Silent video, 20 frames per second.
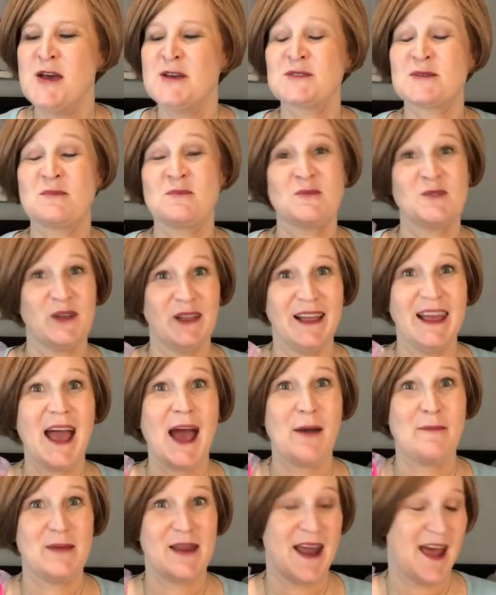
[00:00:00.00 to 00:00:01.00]
So I'm really
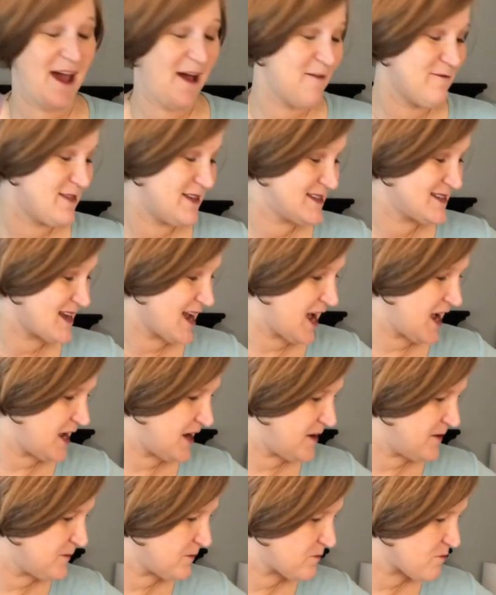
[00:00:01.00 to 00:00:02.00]
happy to have this
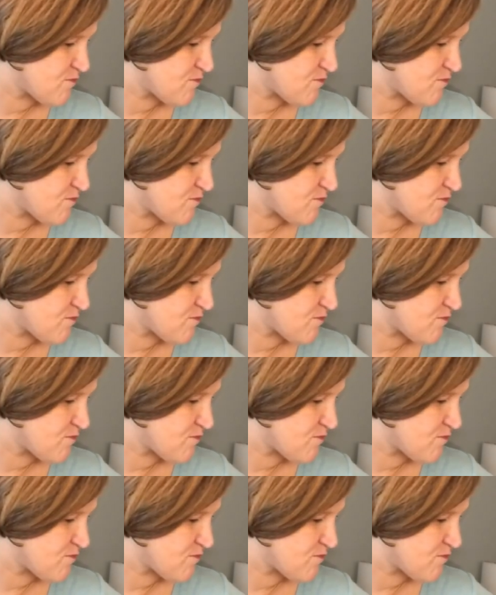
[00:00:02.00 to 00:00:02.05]
guy.